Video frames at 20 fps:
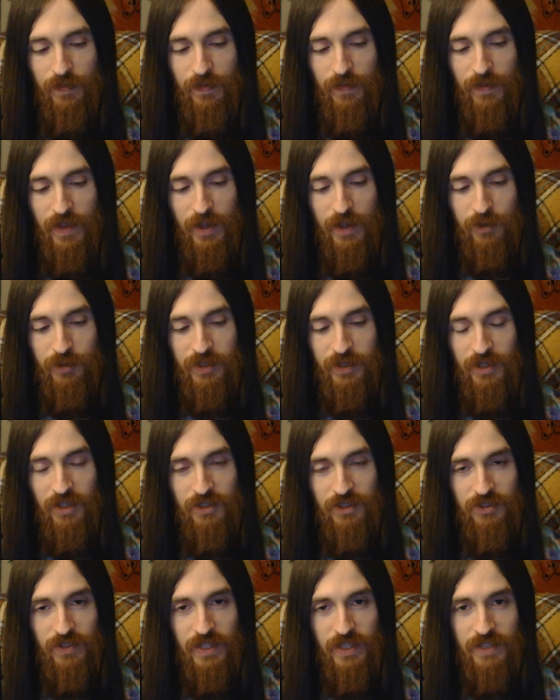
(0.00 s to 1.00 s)
Elric
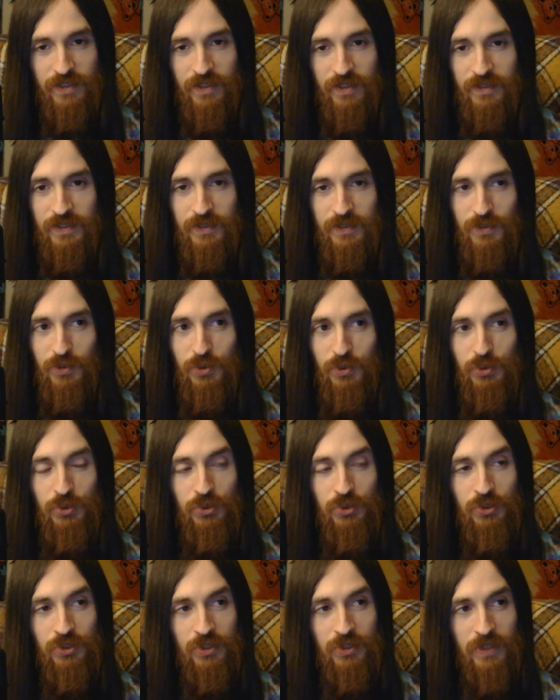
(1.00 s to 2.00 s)
also has all these
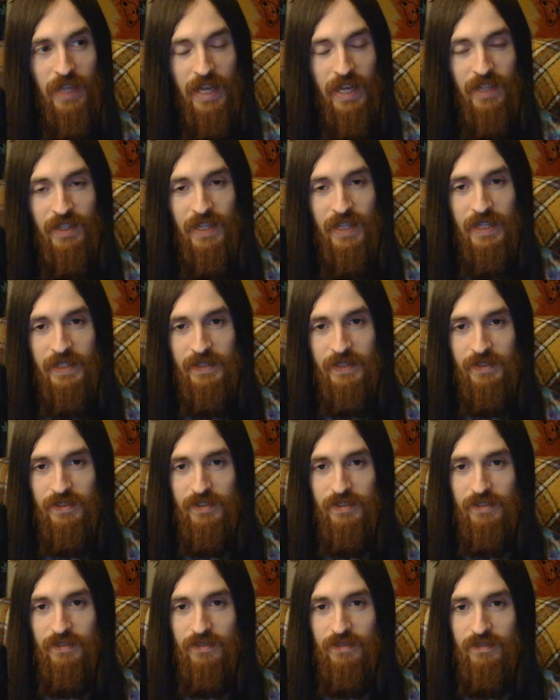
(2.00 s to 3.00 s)
cool
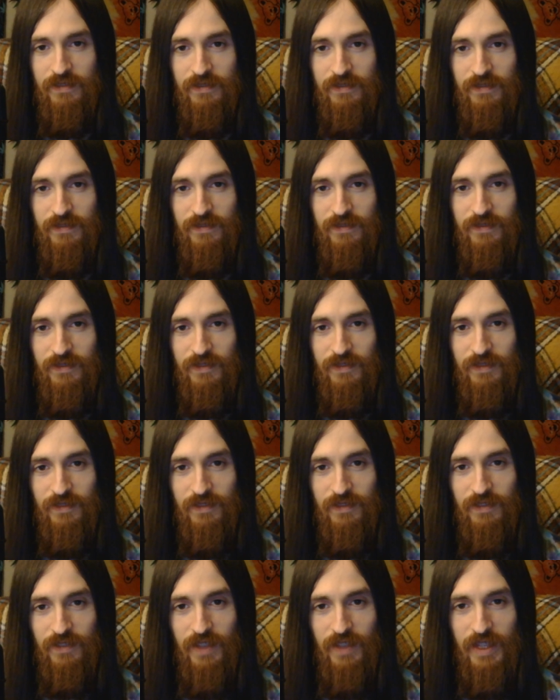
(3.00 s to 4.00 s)
allies
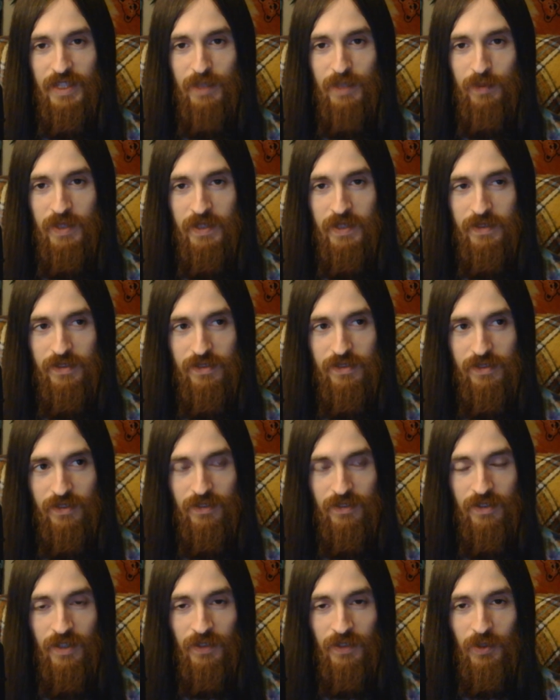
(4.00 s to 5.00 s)
that he meets
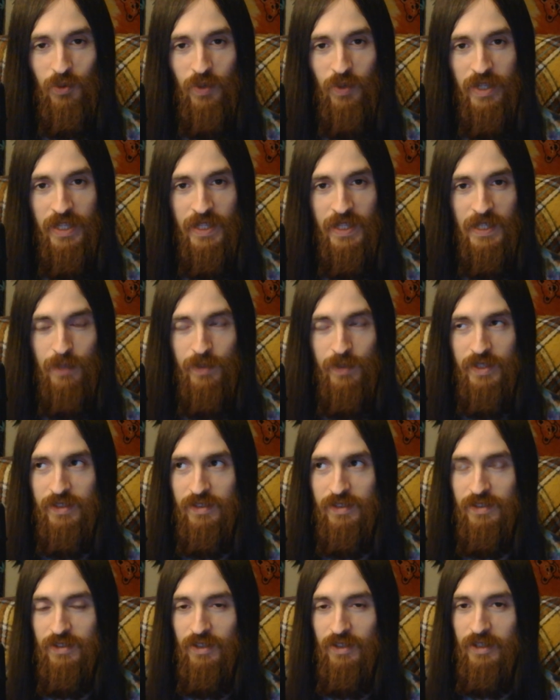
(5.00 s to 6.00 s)
along the way. He meets
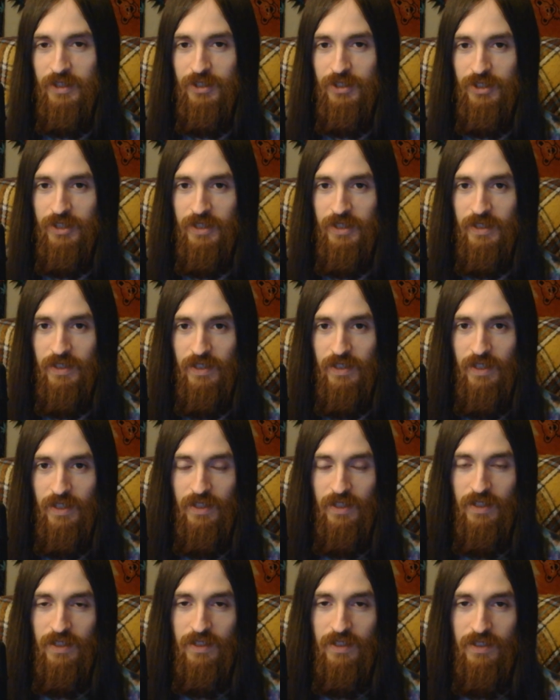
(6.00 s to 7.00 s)
this archer
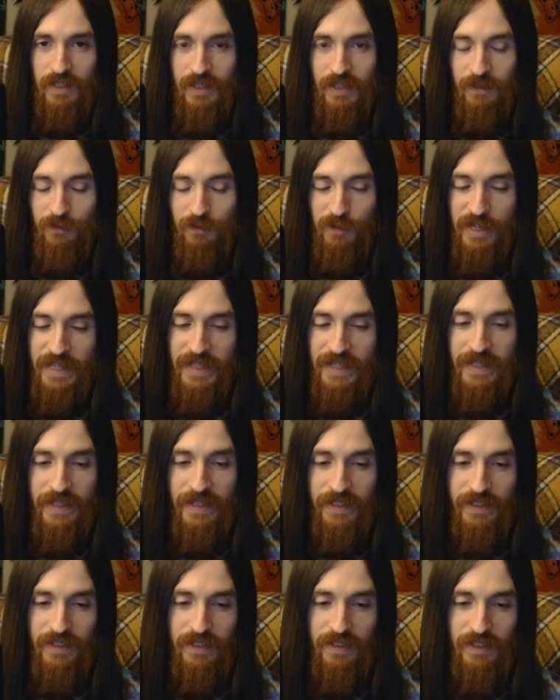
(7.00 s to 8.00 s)
in red,
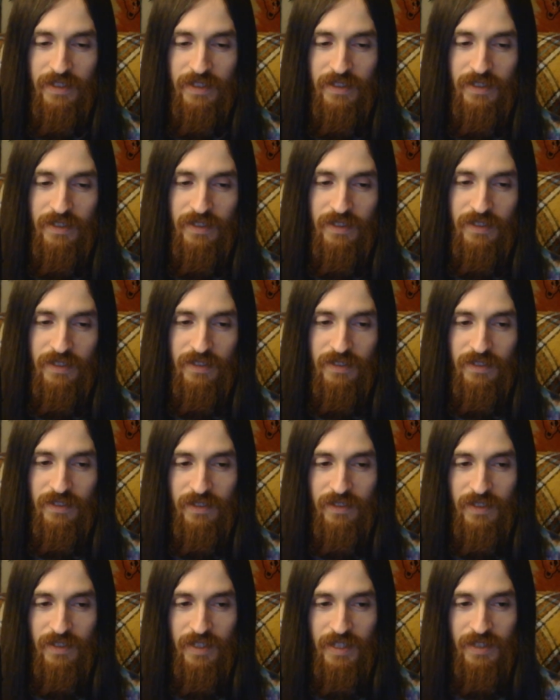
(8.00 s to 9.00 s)

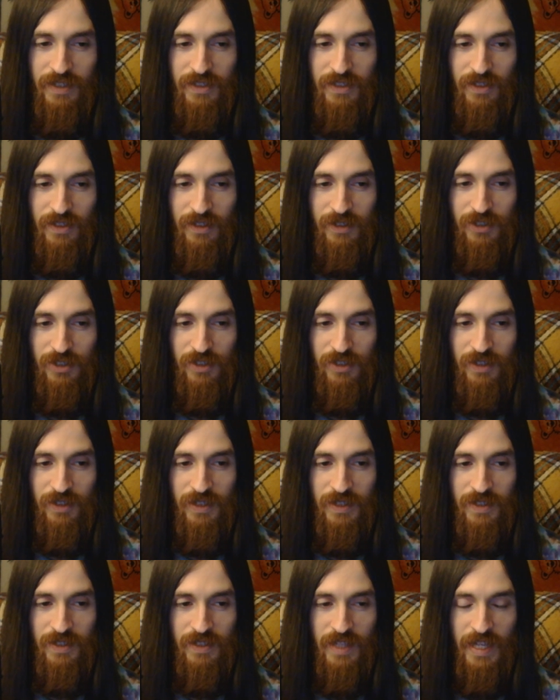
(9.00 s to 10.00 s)
and this archer
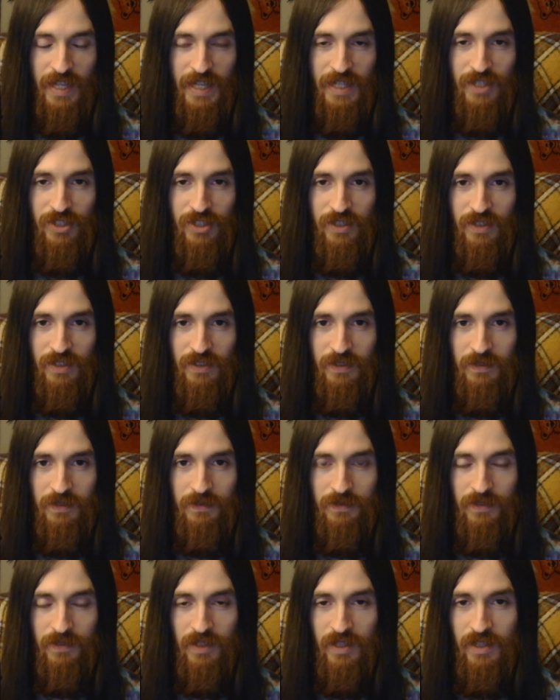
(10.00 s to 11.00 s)
is agent of
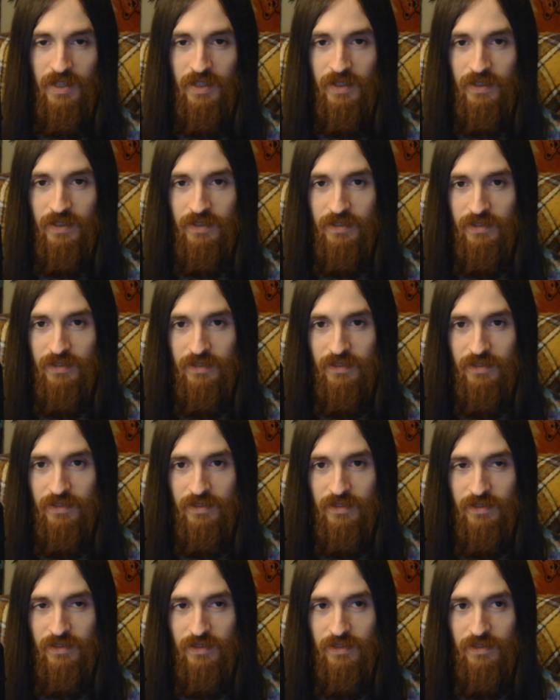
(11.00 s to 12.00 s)
law,
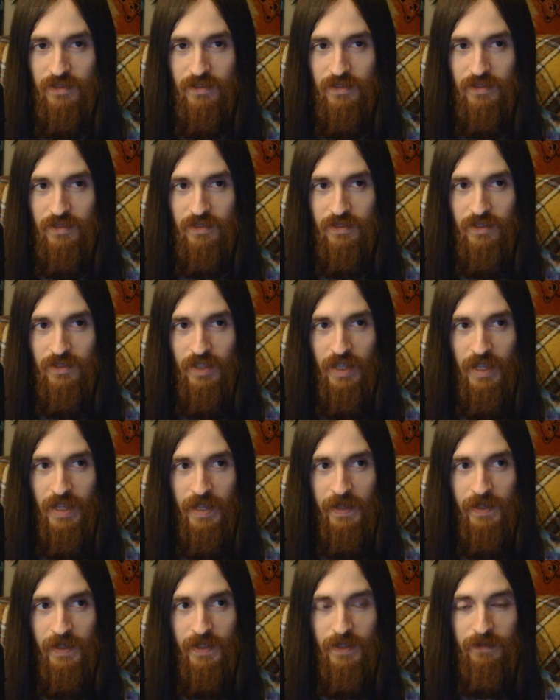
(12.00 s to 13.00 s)

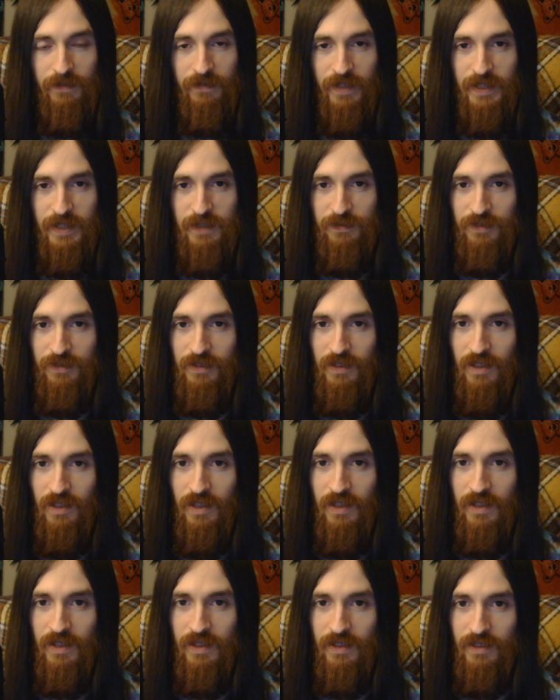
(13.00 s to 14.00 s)
and he fights for
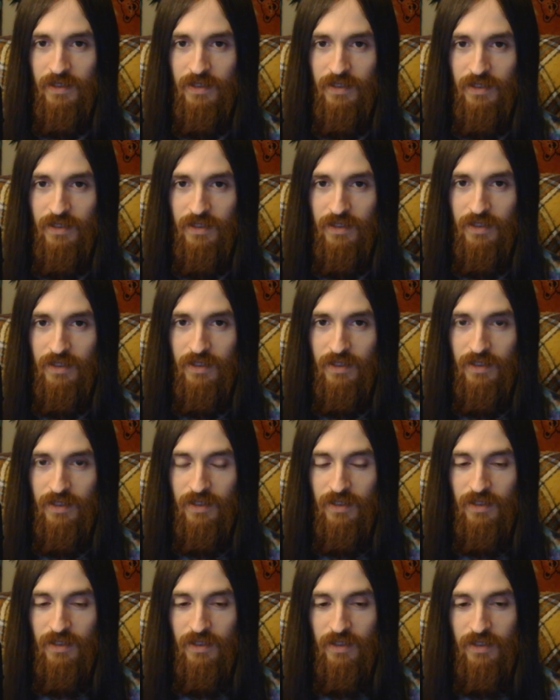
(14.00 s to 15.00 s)
law.
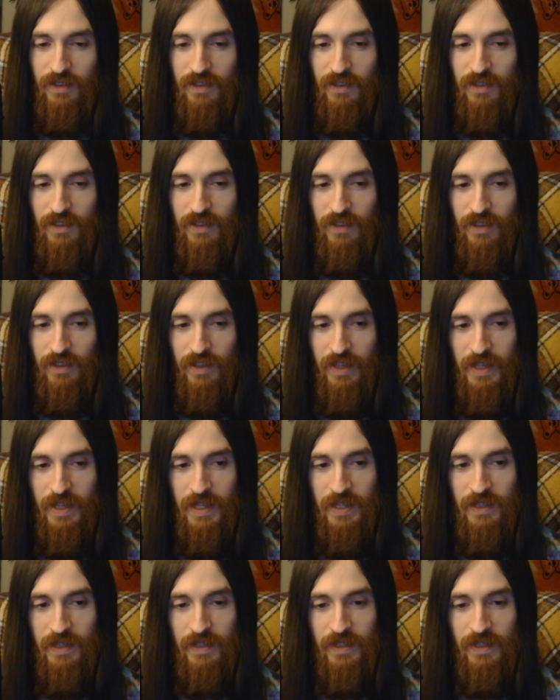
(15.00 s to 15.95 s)
And